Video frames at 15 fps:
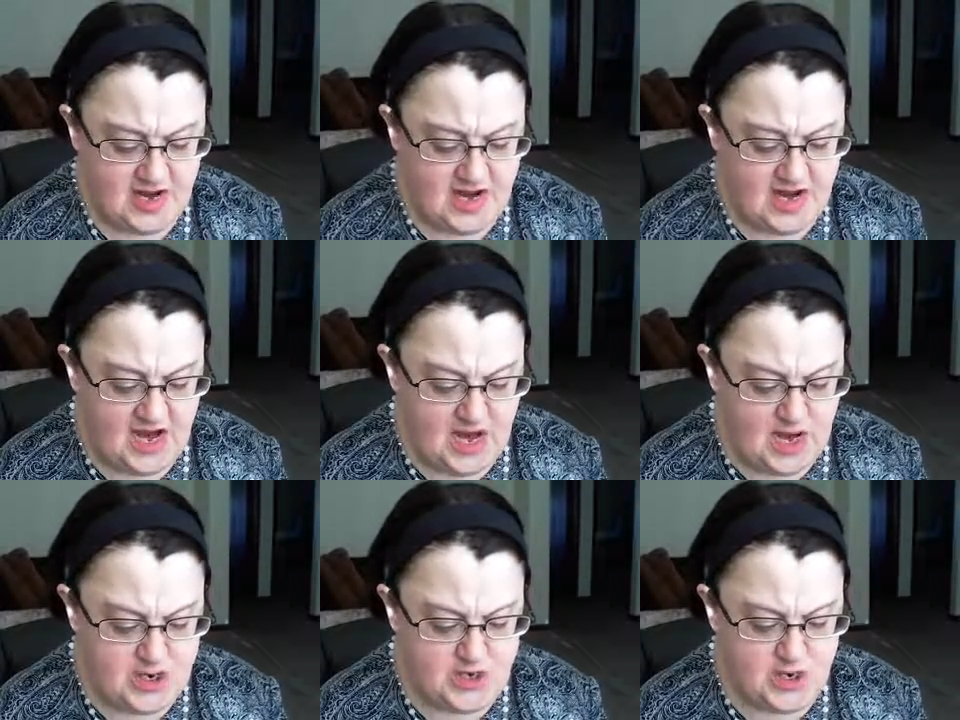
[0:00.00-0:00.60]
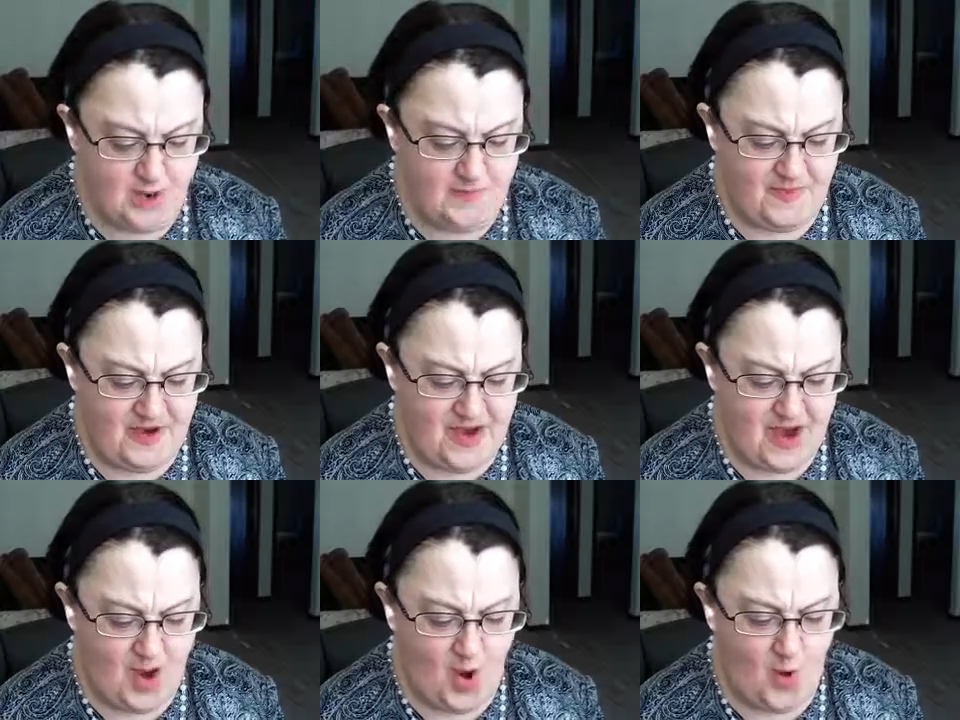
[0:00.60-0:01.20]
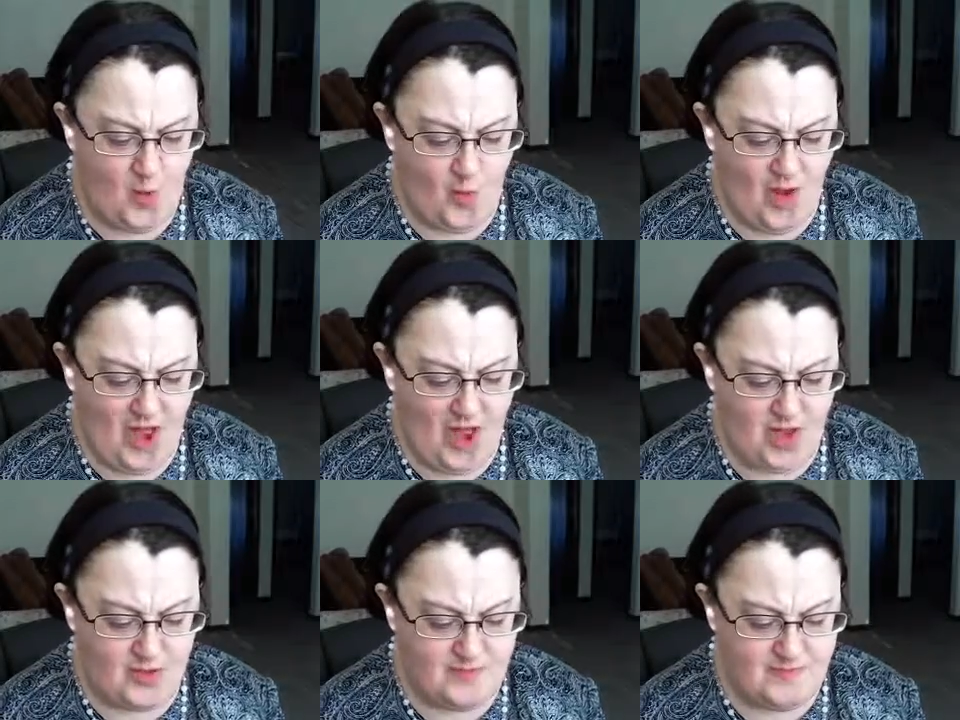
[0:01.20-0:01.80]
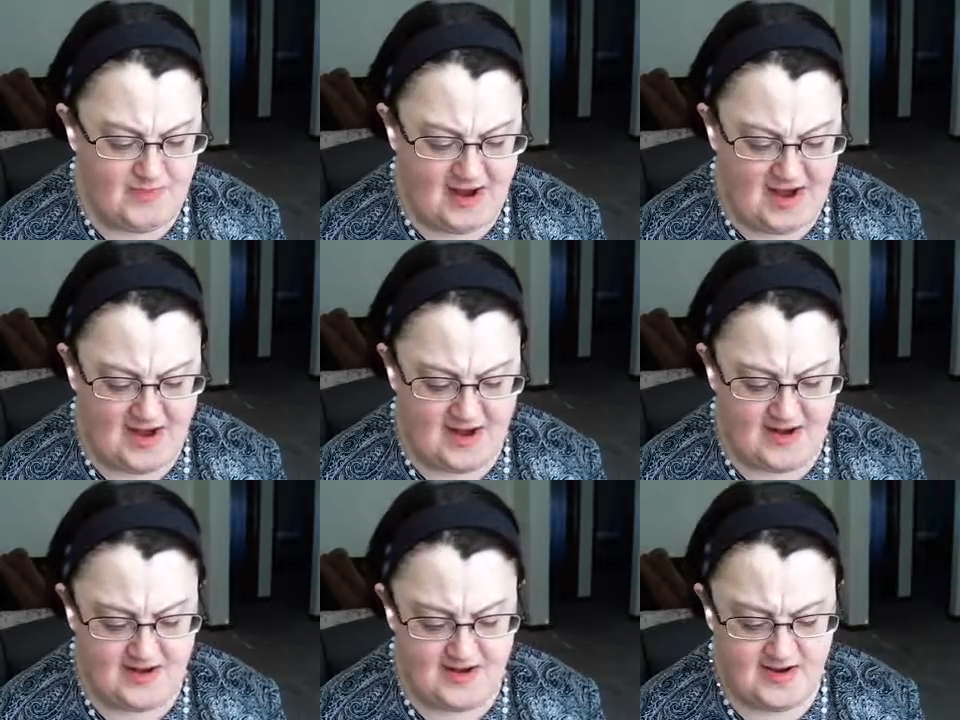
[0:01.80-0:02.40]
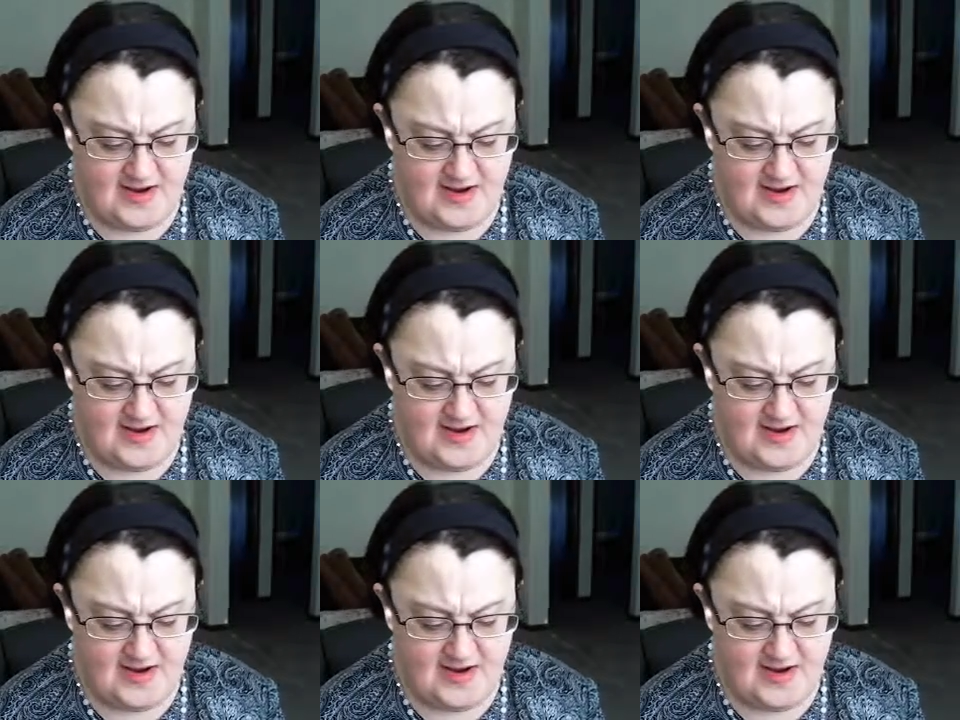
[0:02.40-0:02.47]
He shall be a wild man.